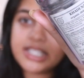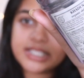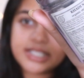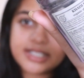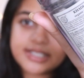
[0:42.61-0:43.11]

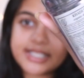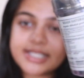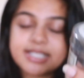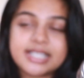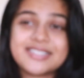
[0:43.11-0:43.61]
Ingredients
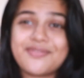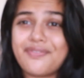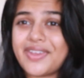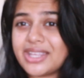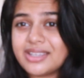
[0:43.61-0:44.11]
list is
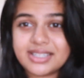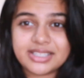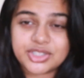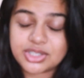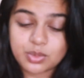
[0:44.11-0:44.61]
very
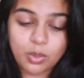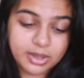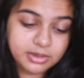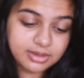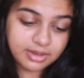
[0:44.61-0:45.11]
clean, it's just
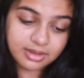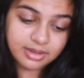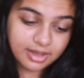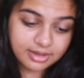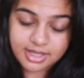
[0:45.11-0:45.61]
one
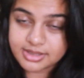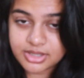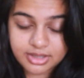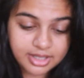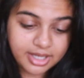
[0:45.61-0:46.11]
thing, and that's
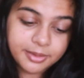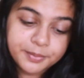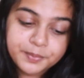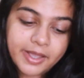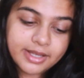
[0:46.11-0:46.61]
Shikakai.
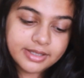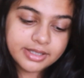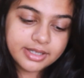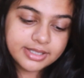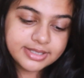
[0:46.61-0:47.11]
And
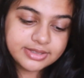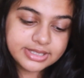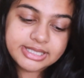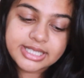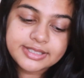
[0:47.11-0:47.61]
it
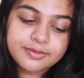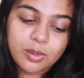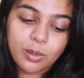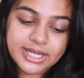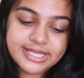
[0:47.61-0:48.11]
retails for
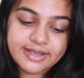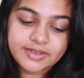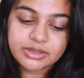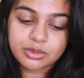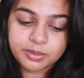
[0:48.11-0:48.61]

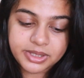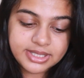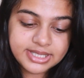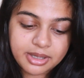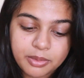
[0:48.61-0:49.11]
170
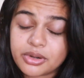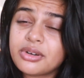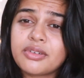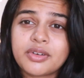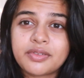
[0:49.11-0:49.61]
rupees. I bought
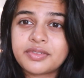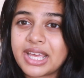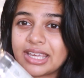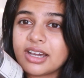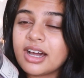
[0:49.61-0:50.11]
it off of
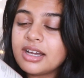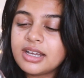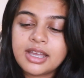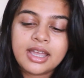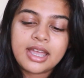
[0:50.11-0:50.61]
Nykaa
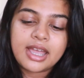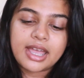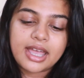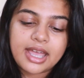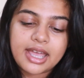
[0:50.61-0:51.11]

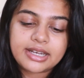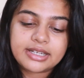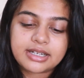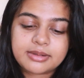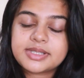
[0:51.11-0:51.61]
and
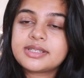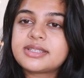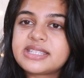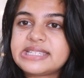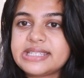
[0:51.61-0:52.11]
it comes in a
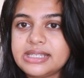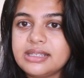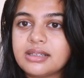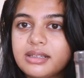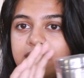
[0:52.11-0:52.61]

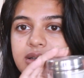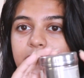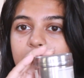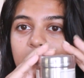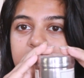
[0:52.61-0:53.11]
steel
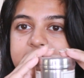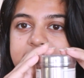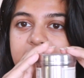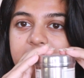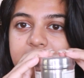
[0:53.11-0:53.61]
box,
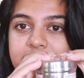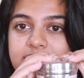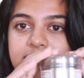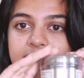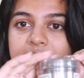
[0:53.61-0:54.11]
and
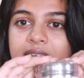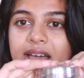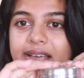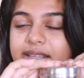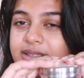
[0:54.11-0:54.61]

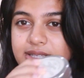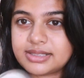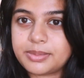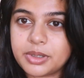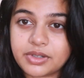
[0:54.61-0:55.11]
I think
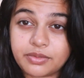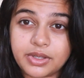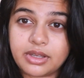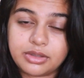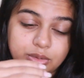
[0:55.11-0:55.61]
that's the perfect
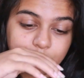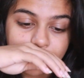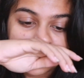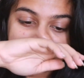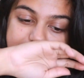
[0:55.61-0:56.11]
way to
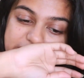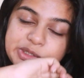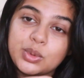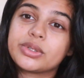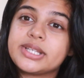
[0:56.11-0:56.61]

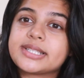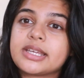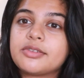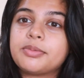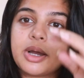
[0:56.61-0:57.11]
store these
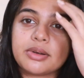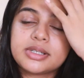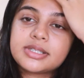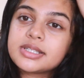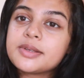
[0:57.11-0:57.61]
kind of powders.